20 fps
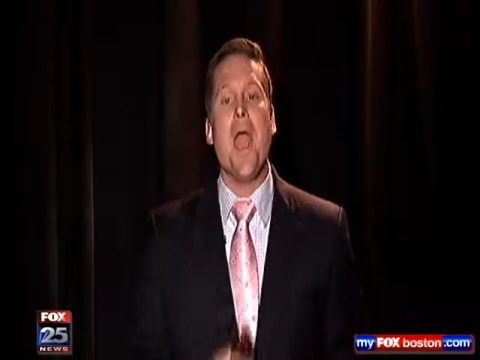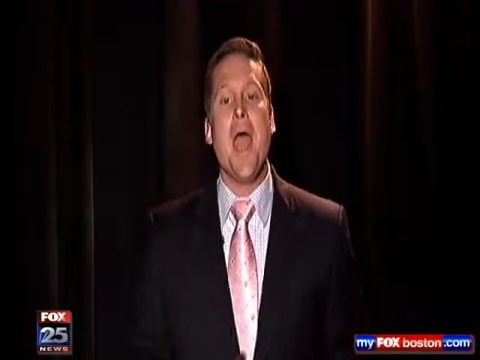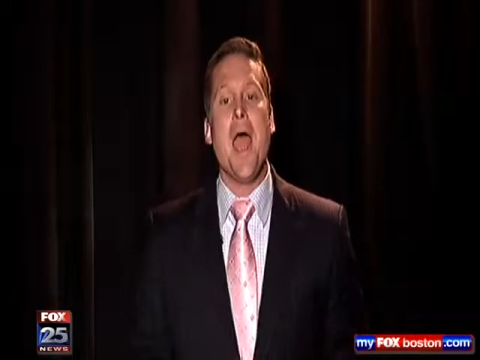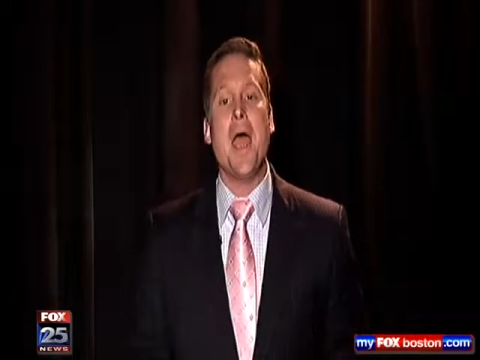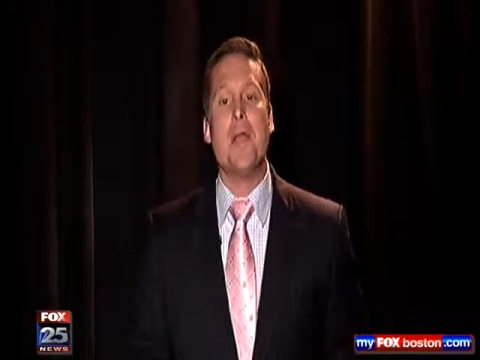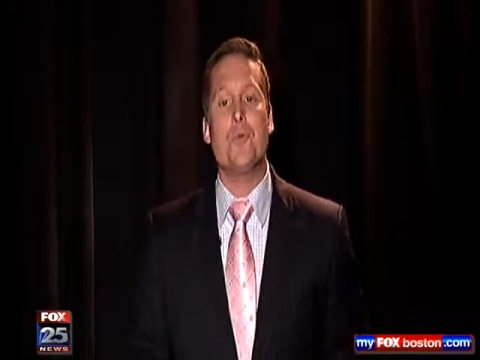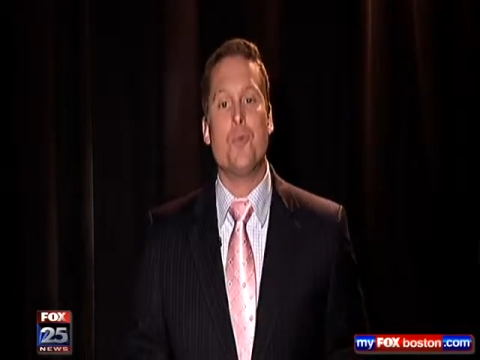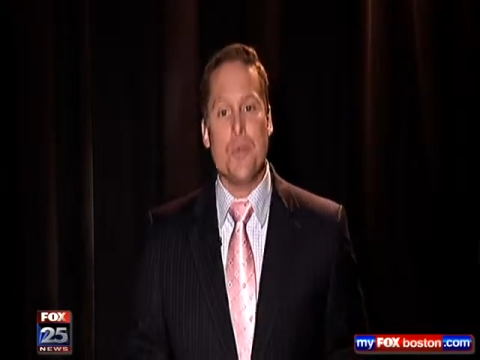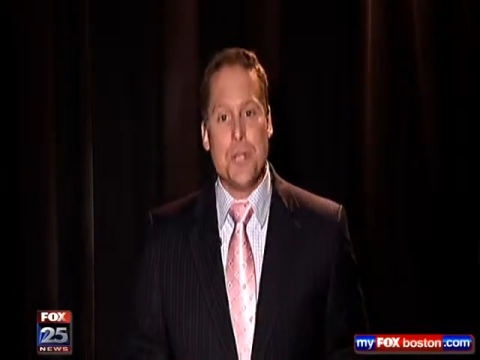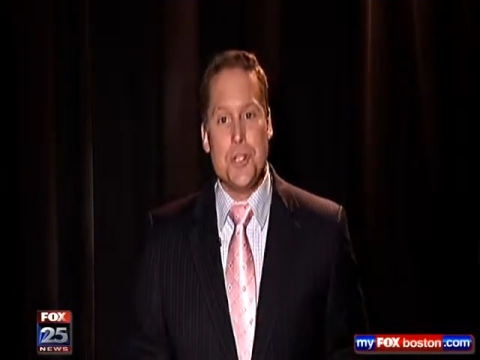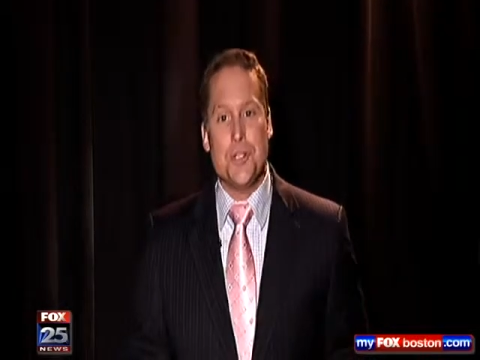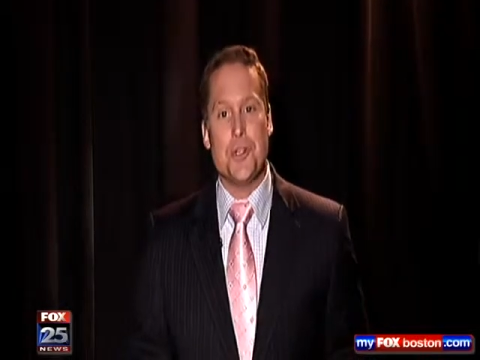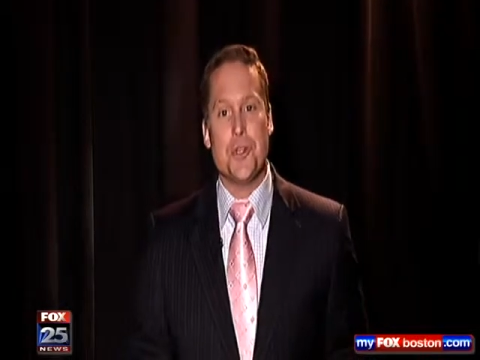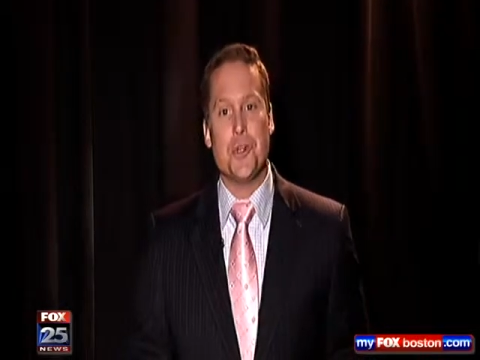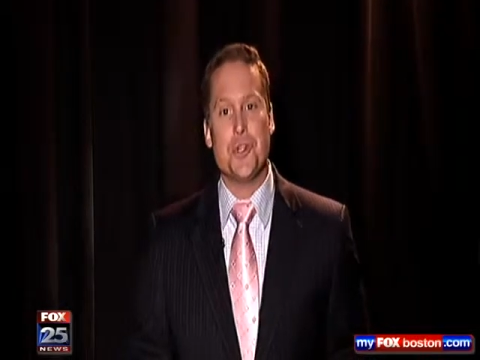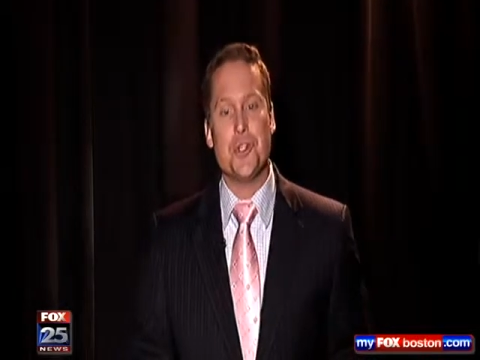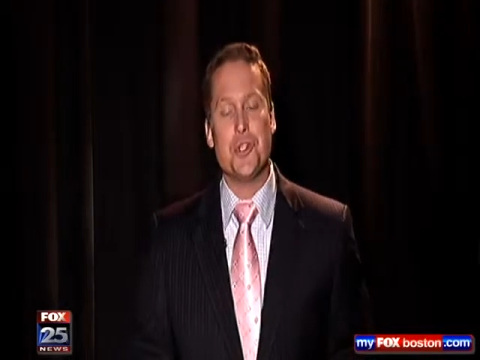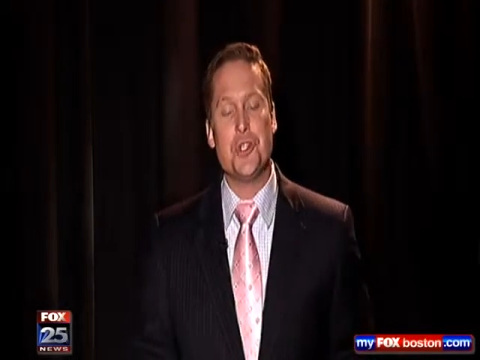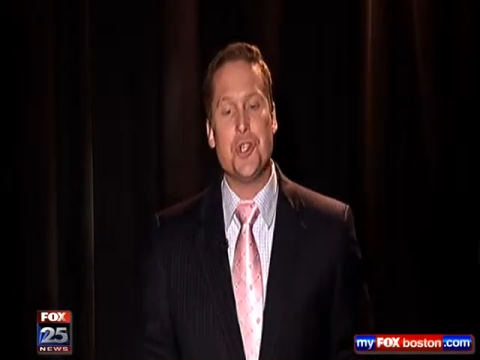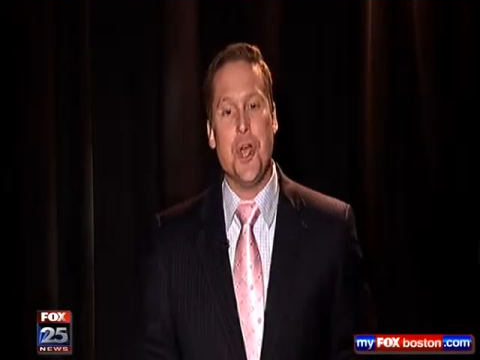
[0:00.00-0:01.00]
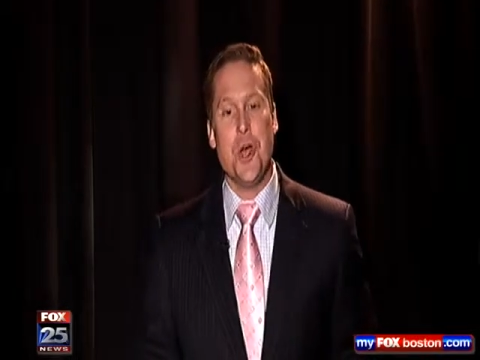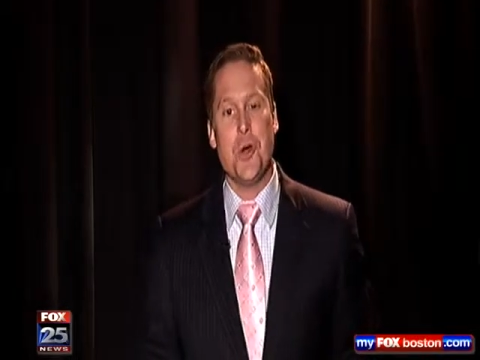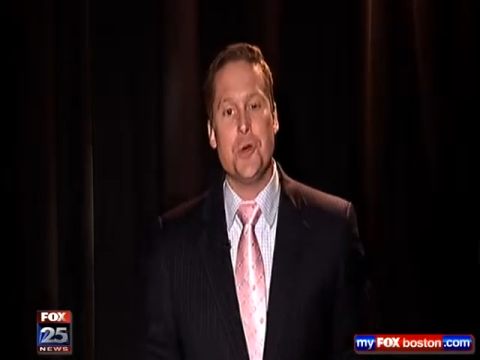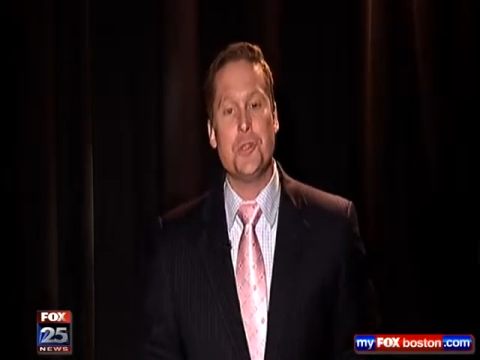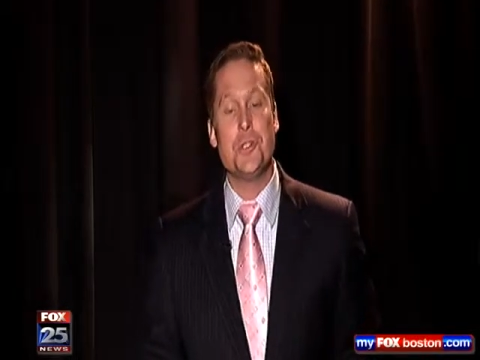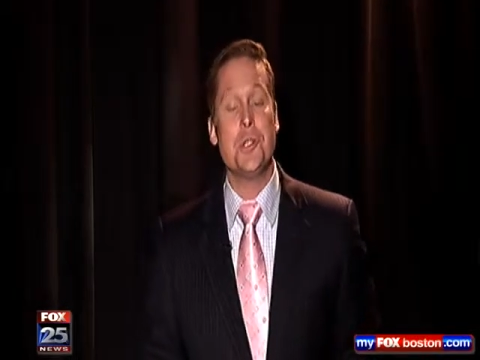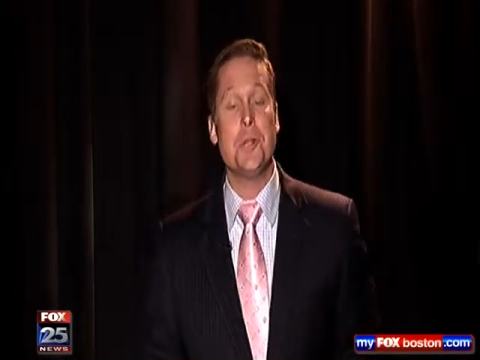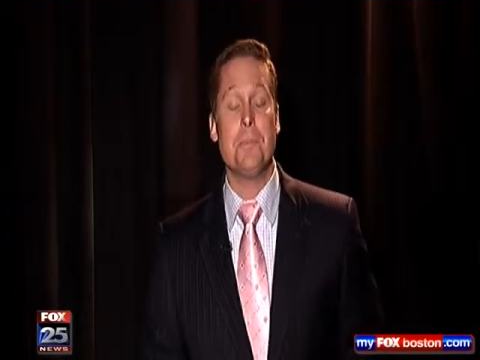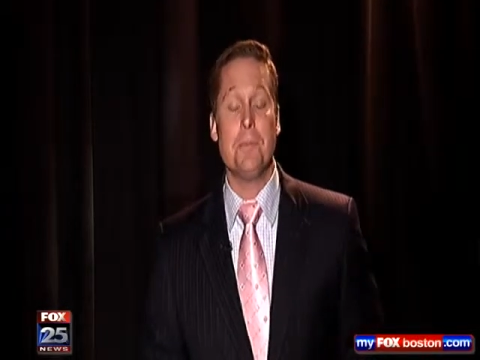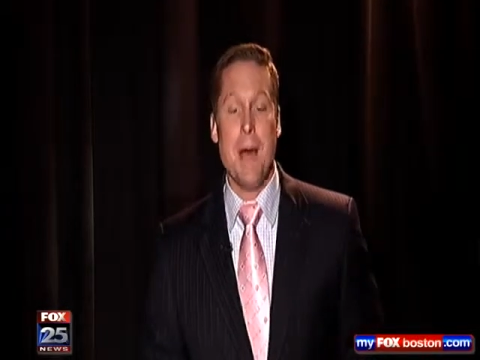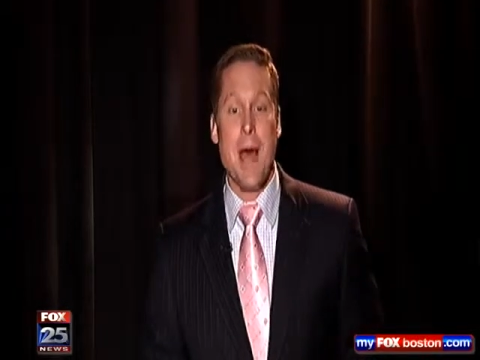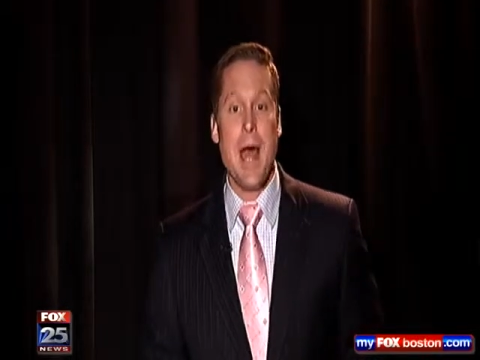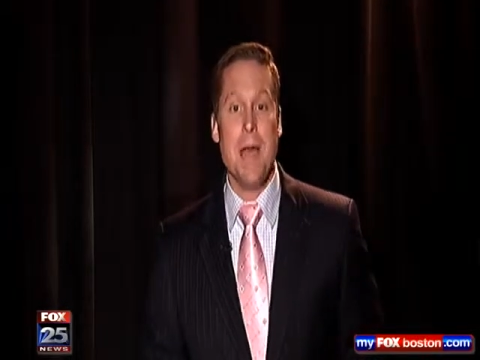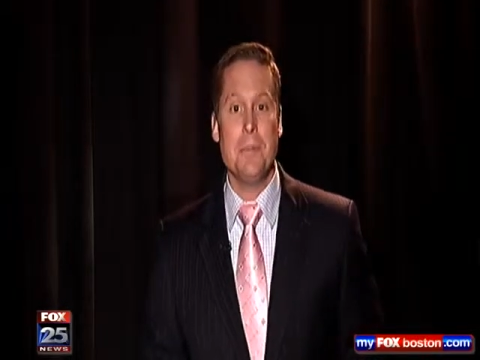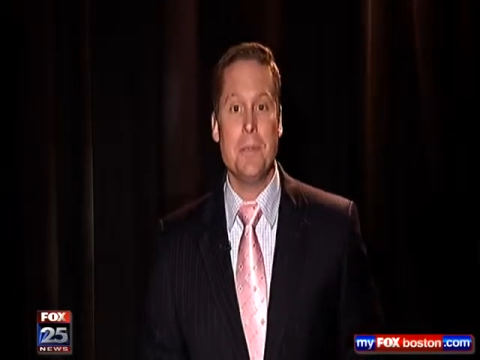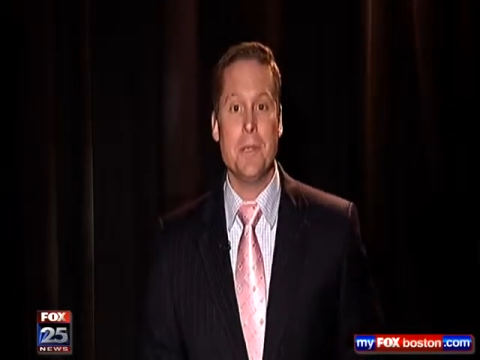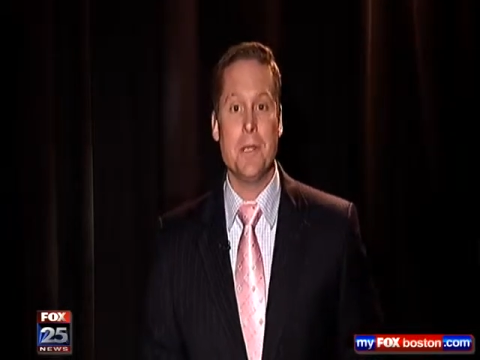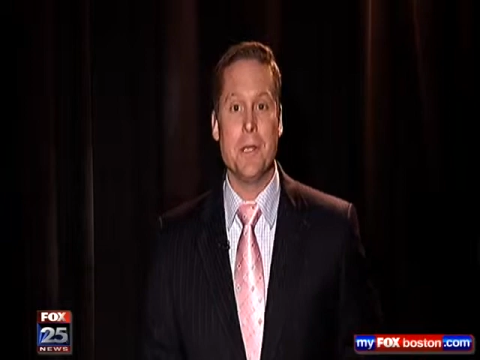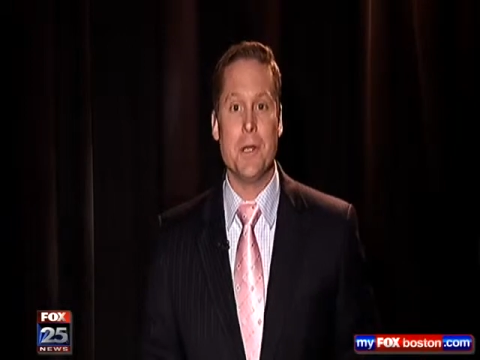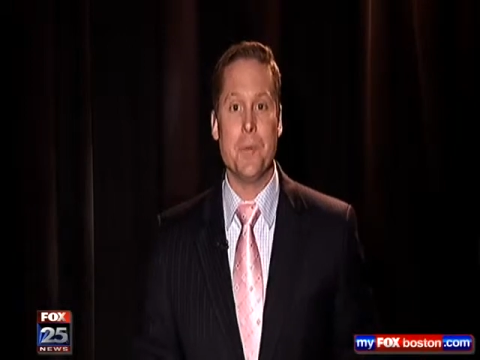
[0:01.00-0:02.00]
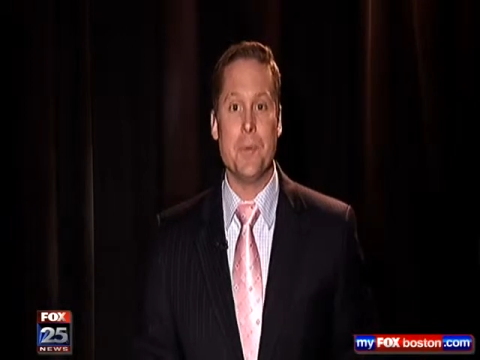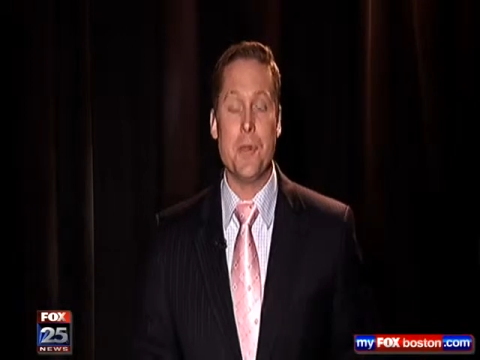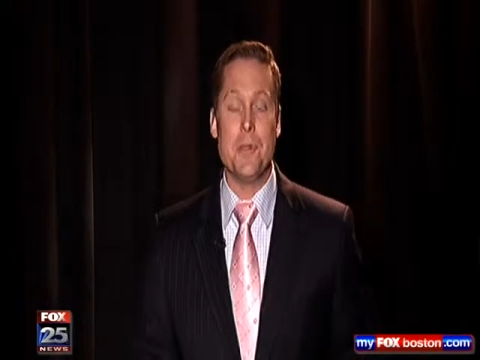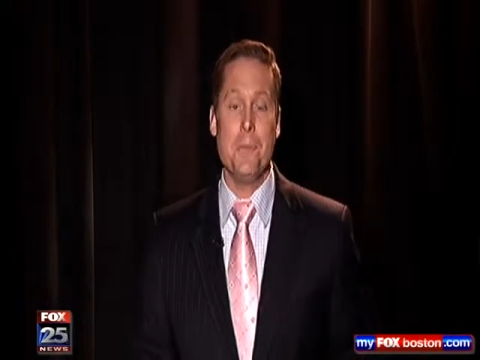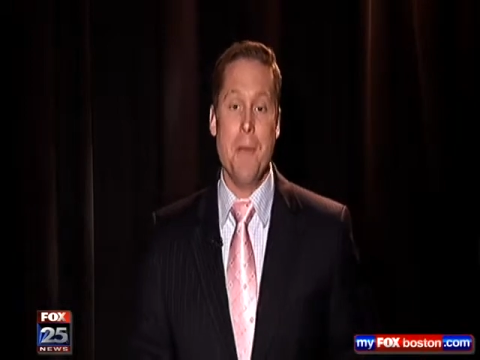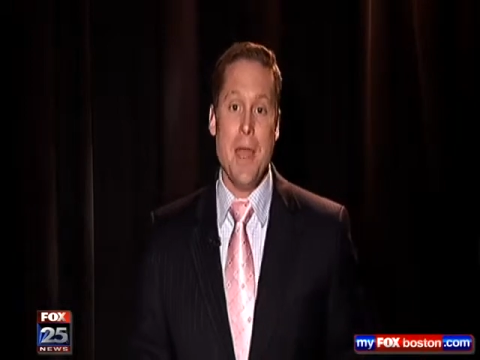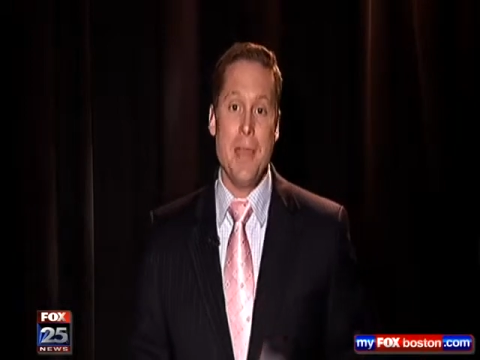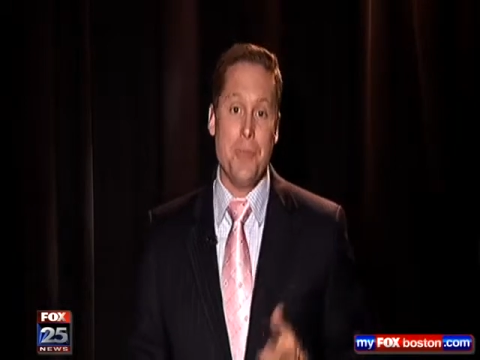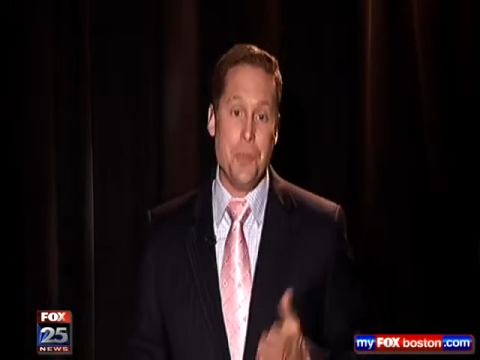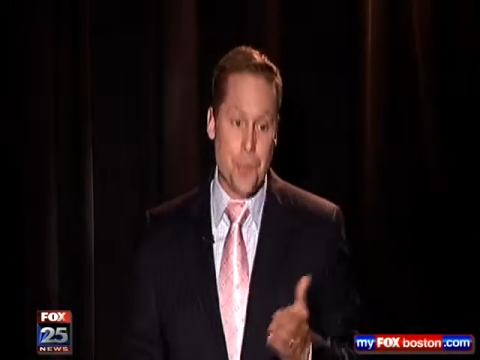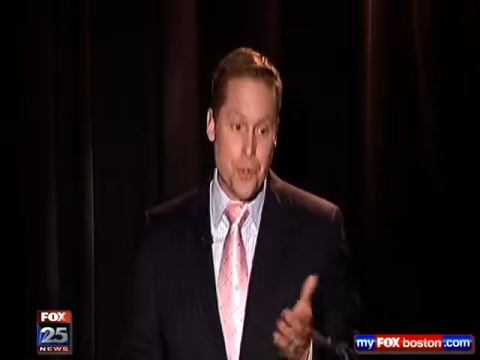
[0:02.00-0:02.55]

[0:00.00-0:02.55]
and research shows they're popular with men